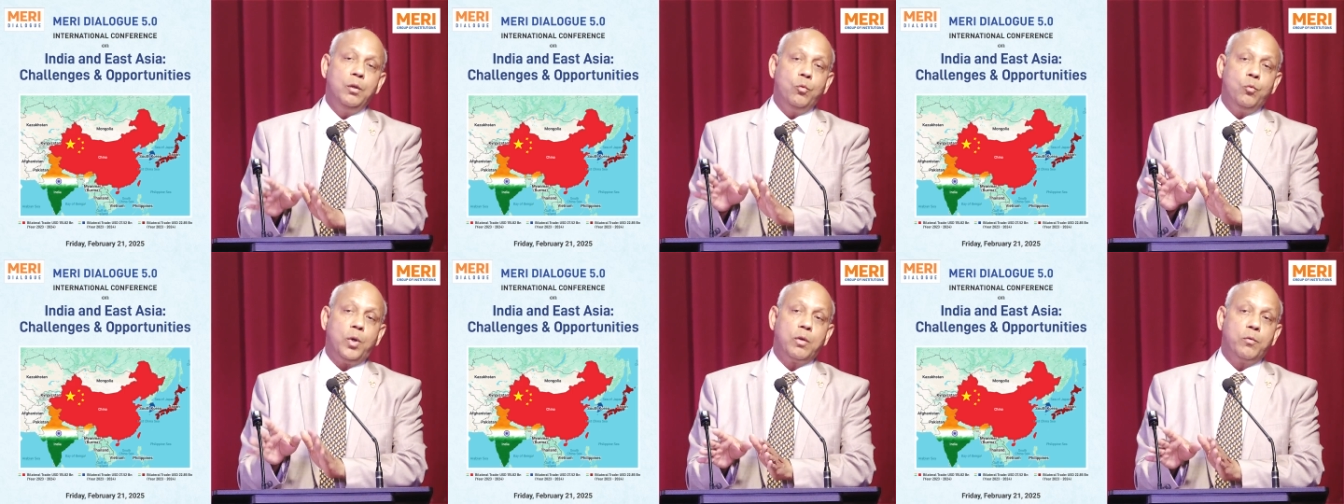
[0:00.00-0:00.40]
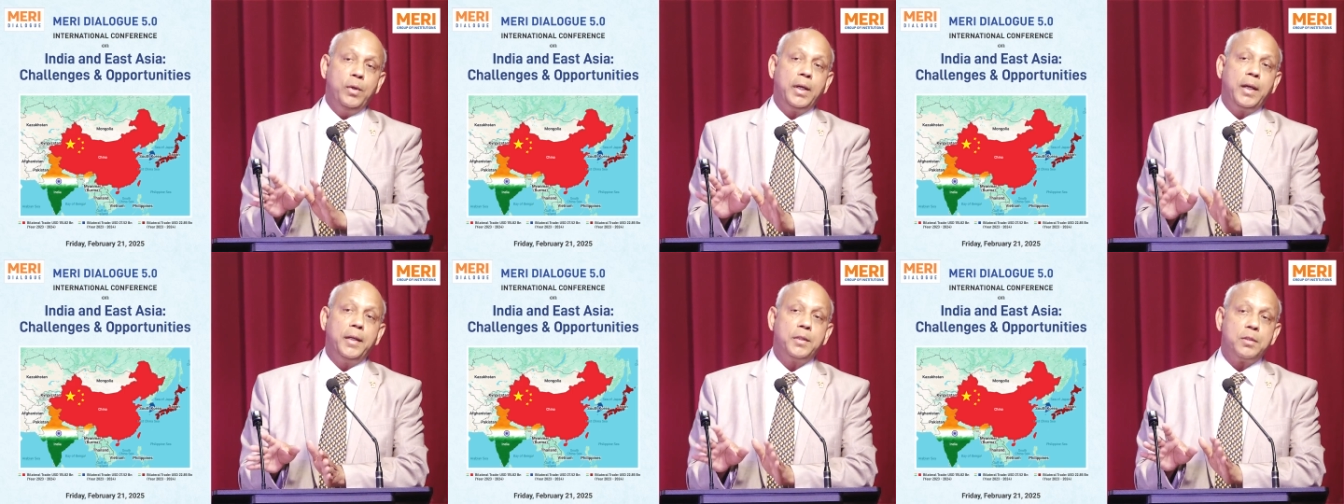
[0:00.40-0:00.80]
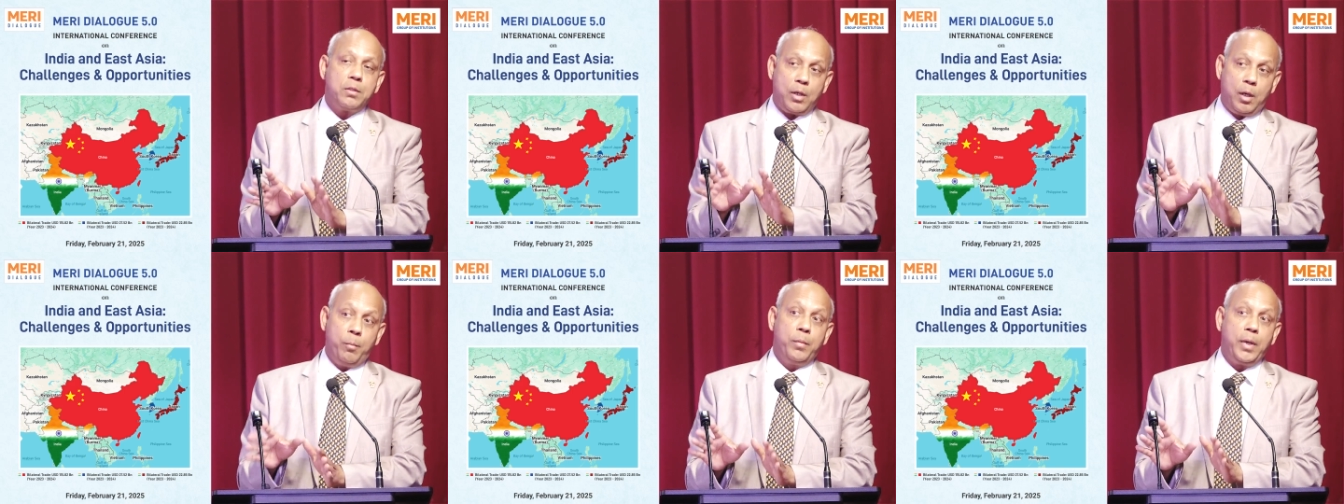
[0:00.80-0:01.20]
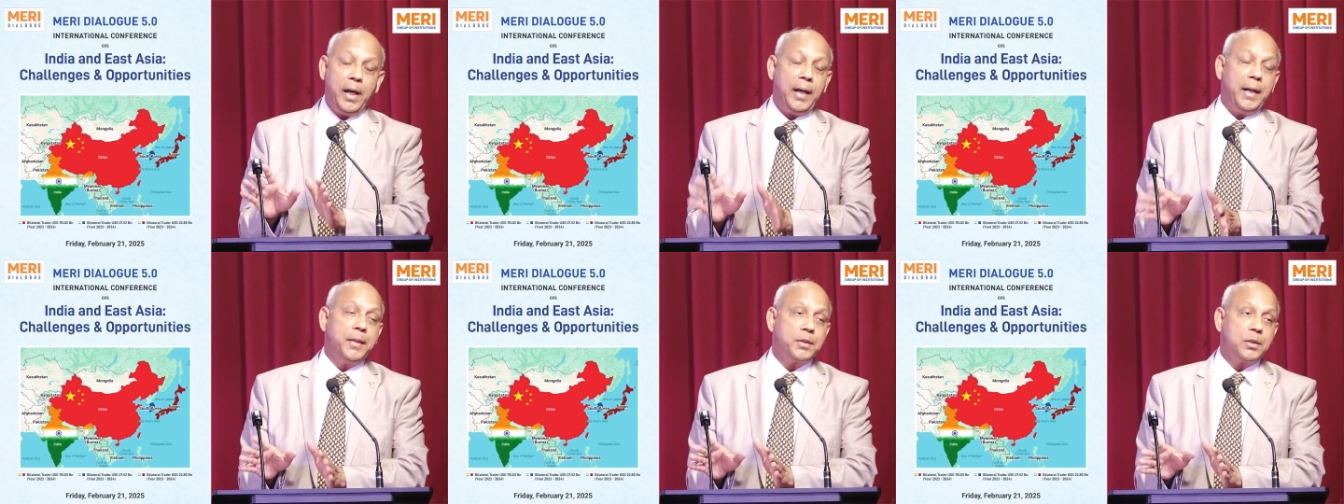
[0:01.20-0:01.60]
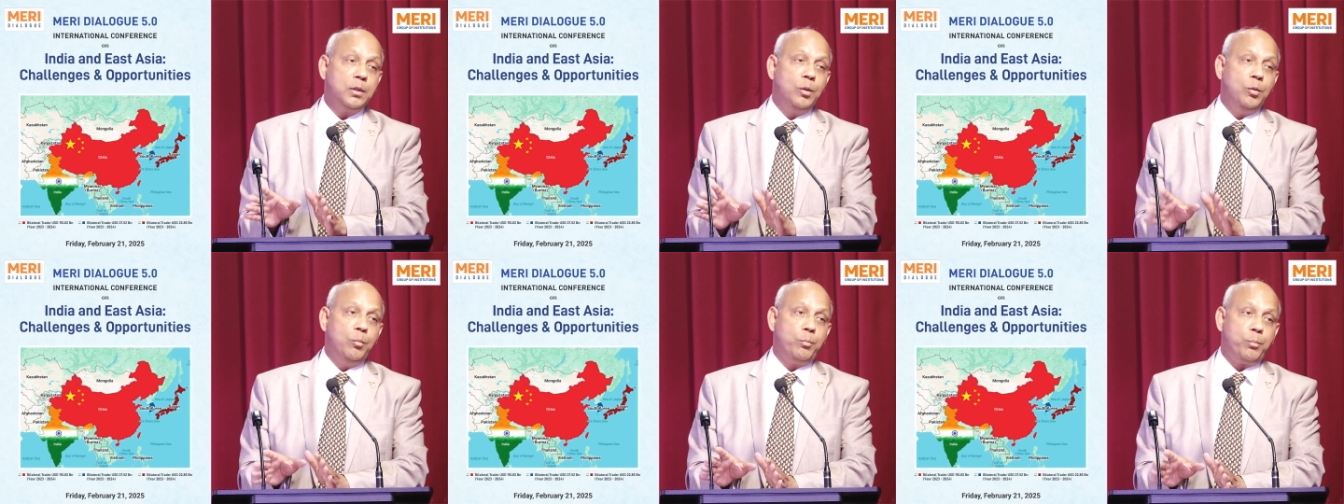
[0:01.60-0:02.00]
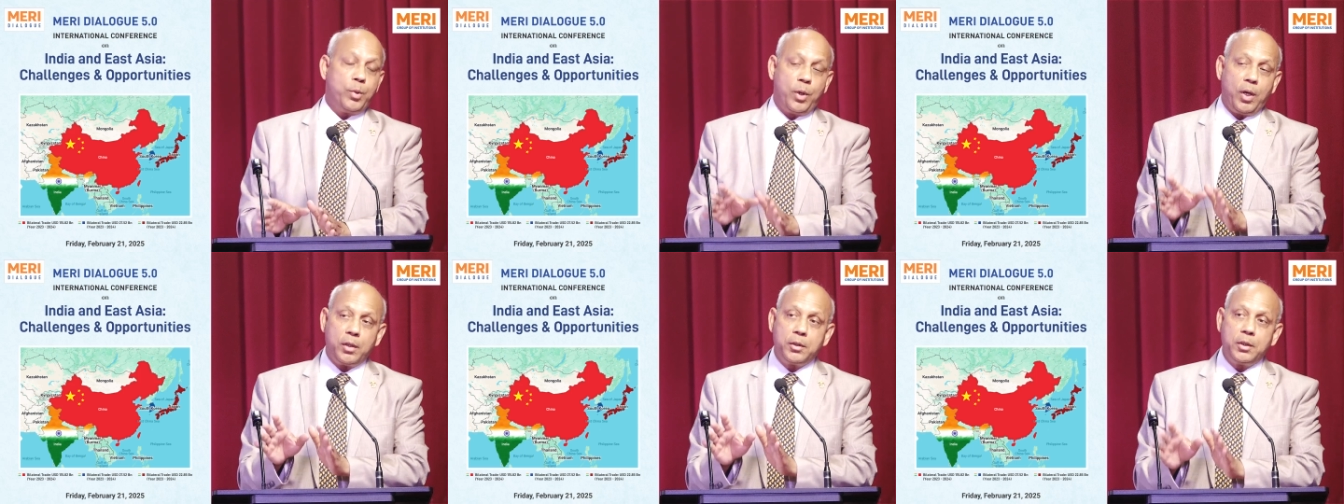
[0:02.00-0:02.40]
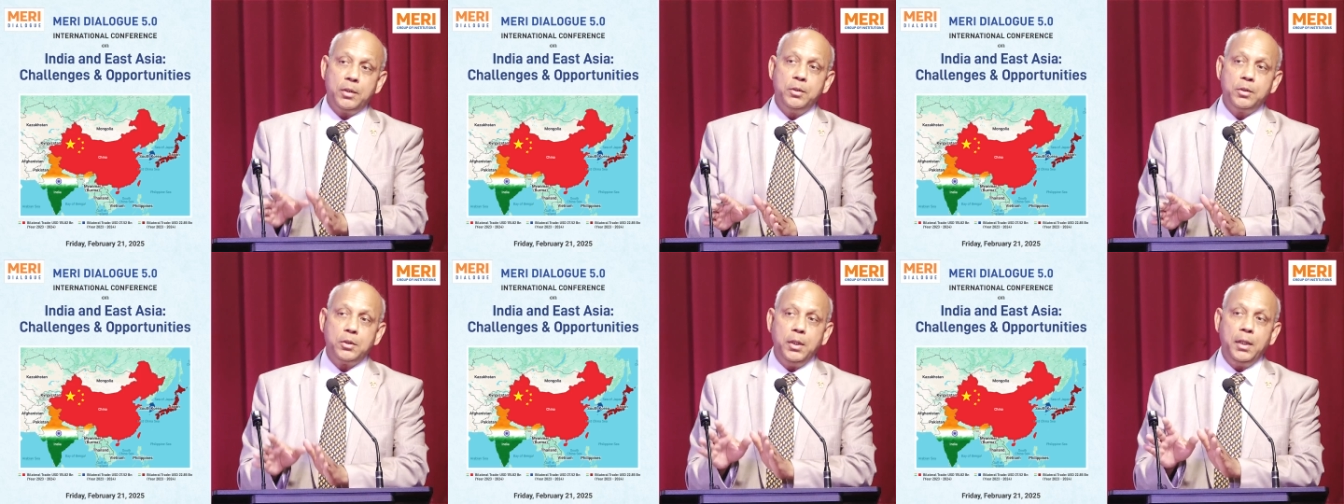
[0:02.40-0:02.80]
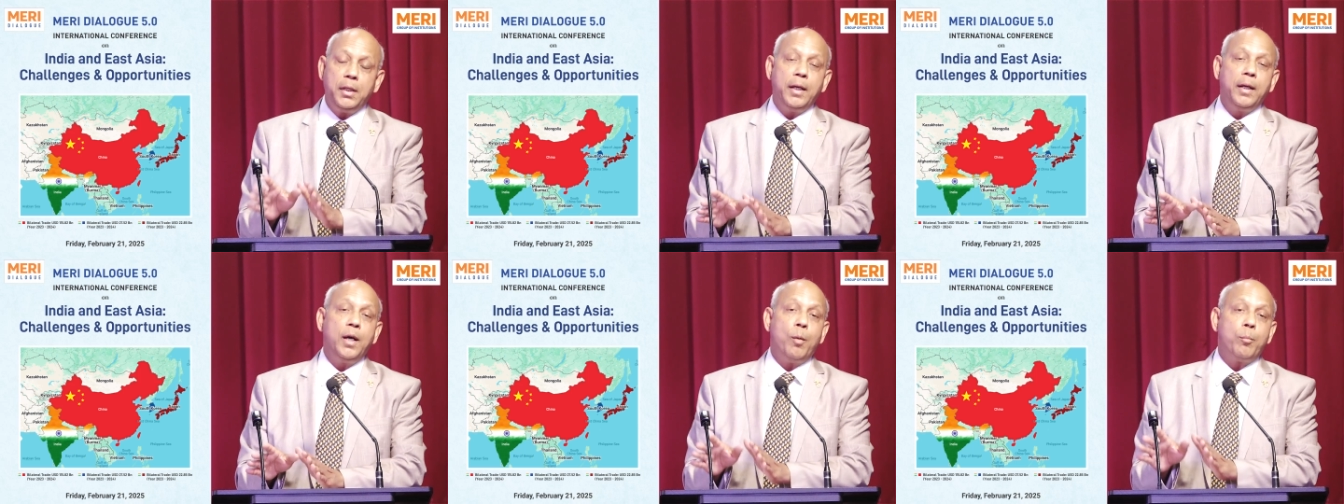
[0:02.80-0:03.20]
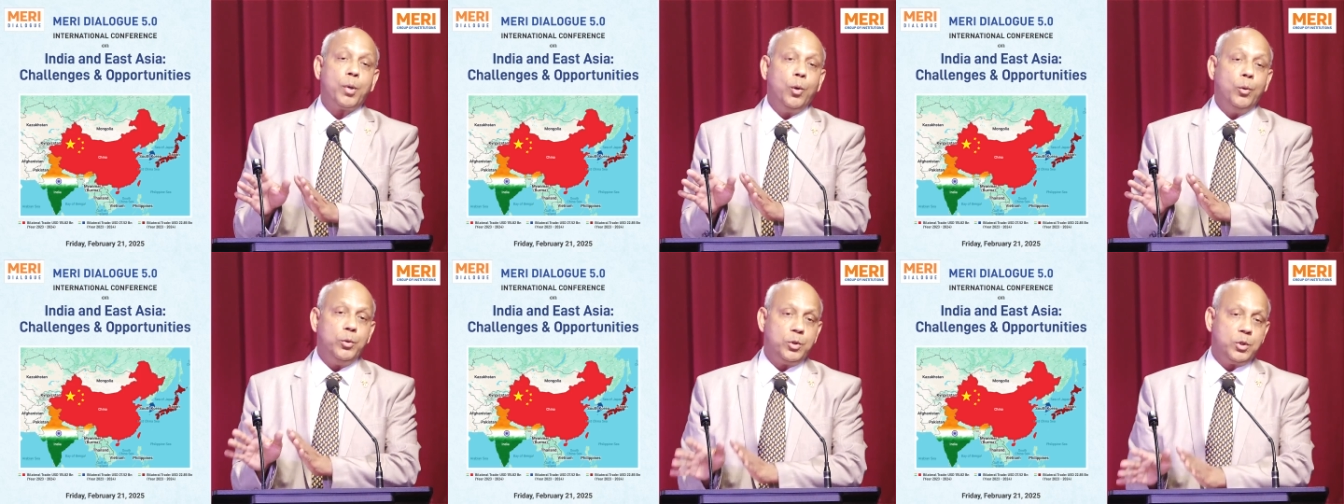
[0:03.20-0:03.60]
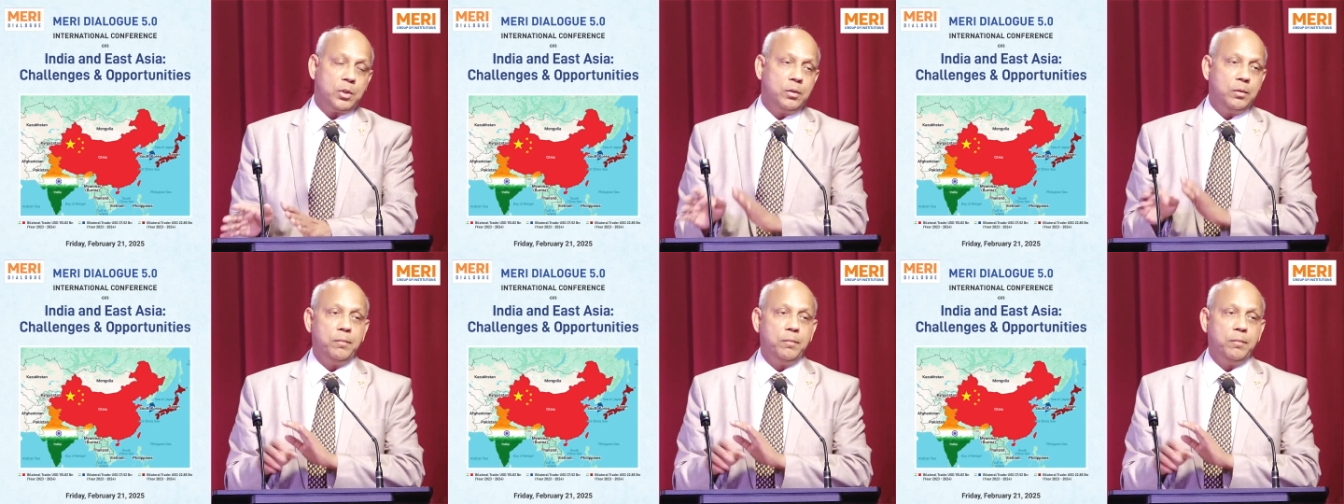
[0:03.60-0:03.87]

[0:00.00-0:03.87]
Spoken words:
what we can term as production-seeking approach,